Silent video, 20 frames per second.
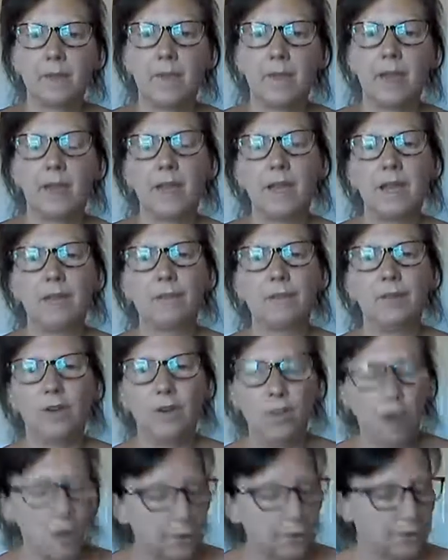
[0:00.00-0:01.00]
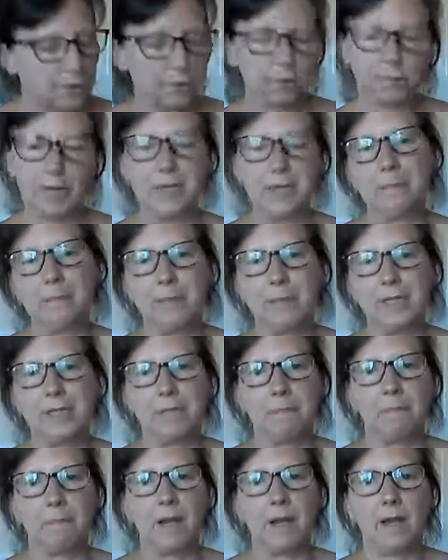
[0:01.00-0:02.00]
And I have lots of recipes
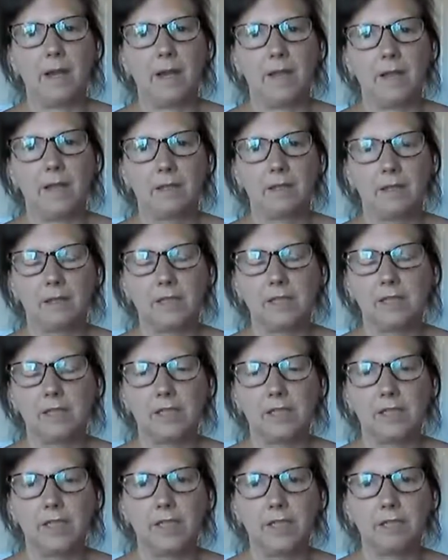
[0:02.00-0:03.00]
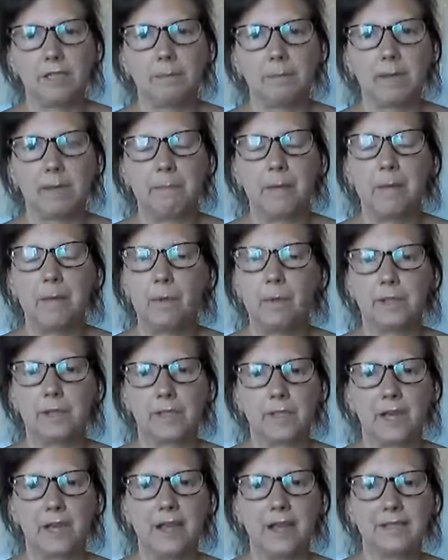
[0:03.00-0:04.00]
in my 30-day
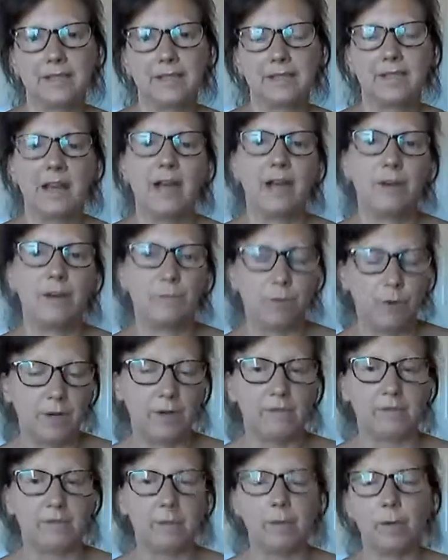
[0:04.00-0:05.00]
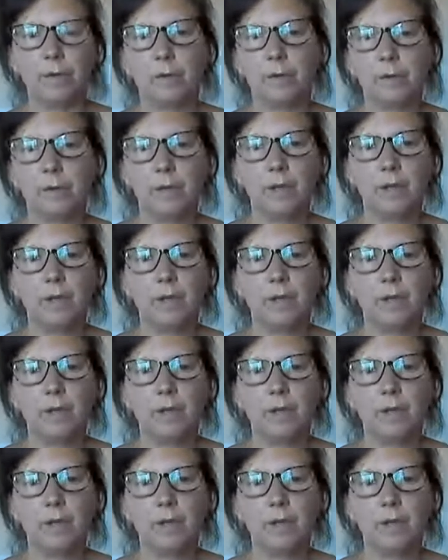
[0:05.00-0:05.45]
perimenopause class that I run every month.